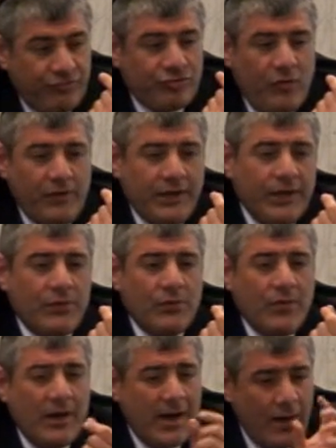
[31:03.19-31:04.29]
is showing
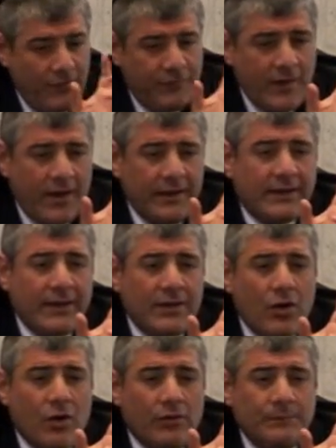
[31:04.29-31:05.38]
you how far it can
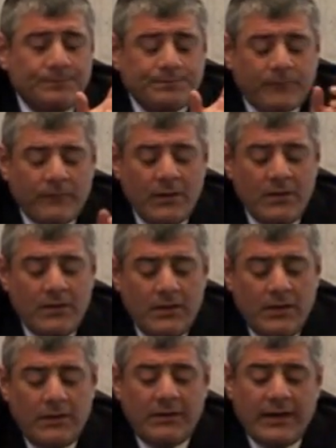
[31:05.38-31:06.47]
go.
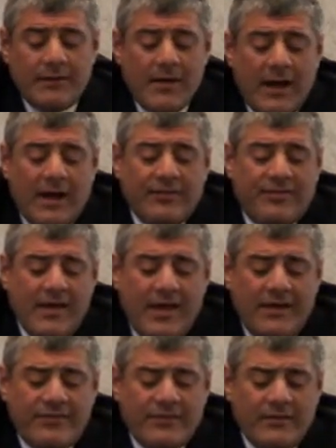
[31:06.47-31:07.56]
The Gemara
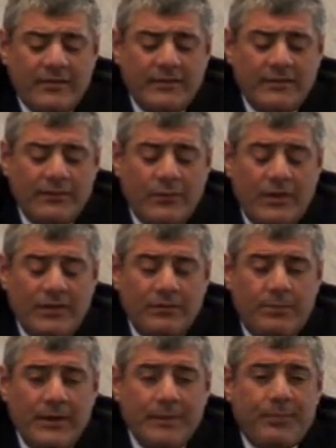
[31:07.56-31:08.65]
says,
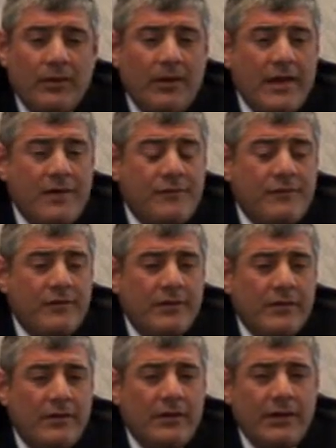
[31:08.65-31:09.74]
when people live
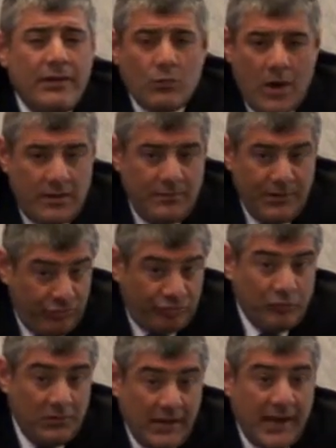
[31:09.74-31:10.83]
in one
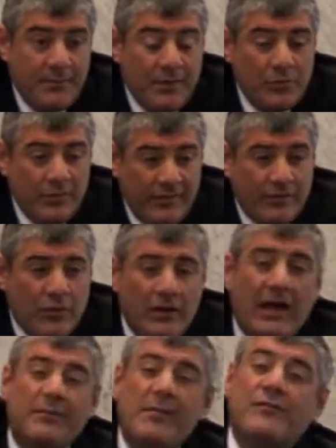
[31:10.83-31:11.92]
mutual neighborhood, it's called
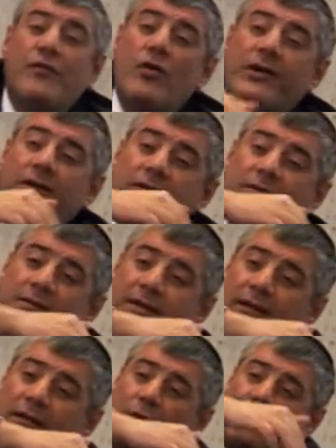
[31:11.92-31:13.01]
like mavoi,
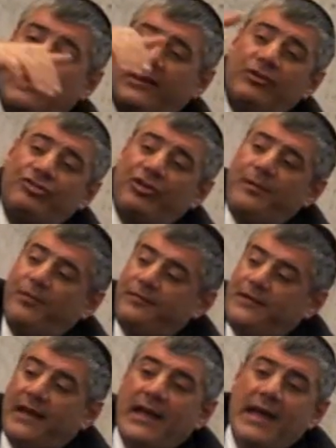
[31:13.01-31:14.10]
it looks like the shape
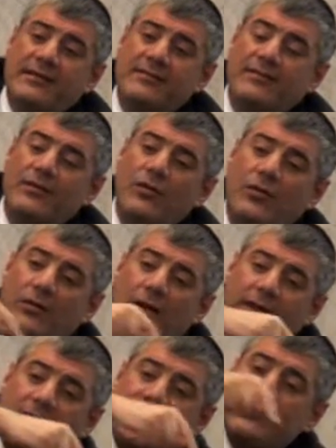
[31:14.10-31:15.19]
of the chet, or
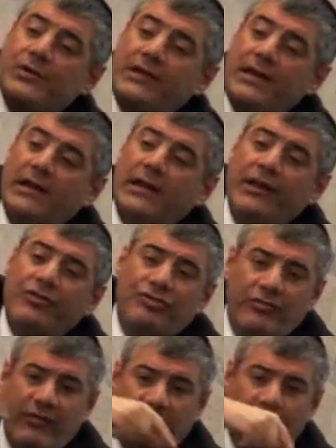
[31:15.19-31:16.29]
like a U in
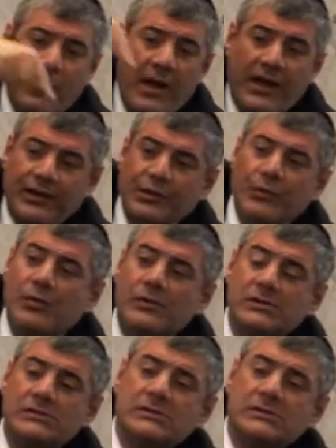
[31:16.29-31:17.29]
English, square U.